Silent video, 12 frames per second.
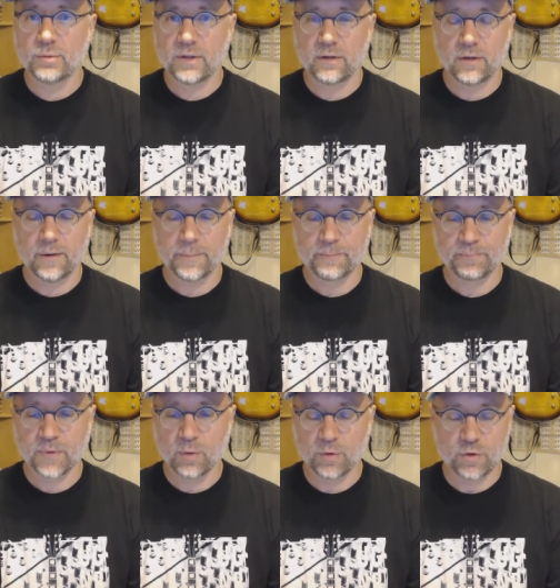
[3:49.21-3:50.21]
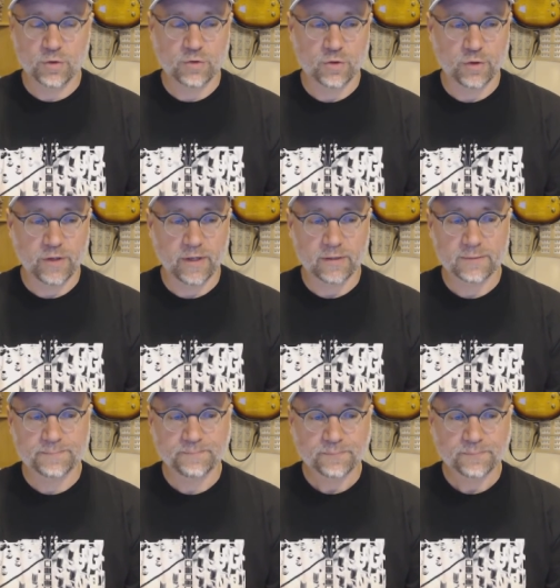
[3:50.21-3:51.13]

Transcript: with with your circuit.